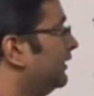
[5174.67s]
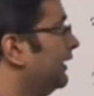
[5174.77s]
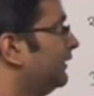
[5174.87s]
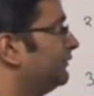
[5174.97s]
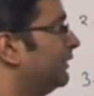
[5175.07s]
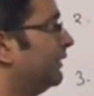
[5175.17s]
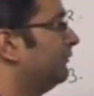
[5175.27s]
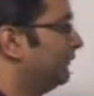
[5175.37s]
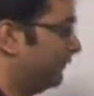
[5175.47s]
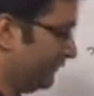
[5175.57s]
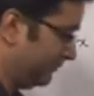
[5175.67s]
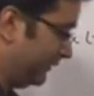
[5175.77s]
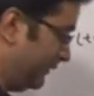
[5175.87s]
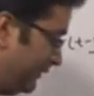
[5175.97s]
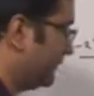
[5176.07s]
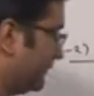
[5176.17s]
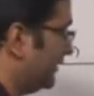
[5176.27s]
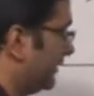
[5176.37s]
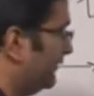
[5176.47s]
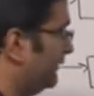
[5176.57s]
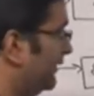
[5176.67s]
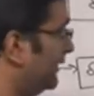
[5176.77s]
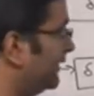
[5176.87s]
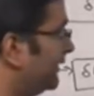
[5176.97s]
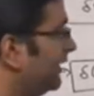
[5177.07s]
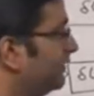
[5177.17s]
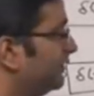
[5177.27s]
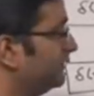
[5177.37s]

Okay, let us take break for 5 minutes and we'll analyze.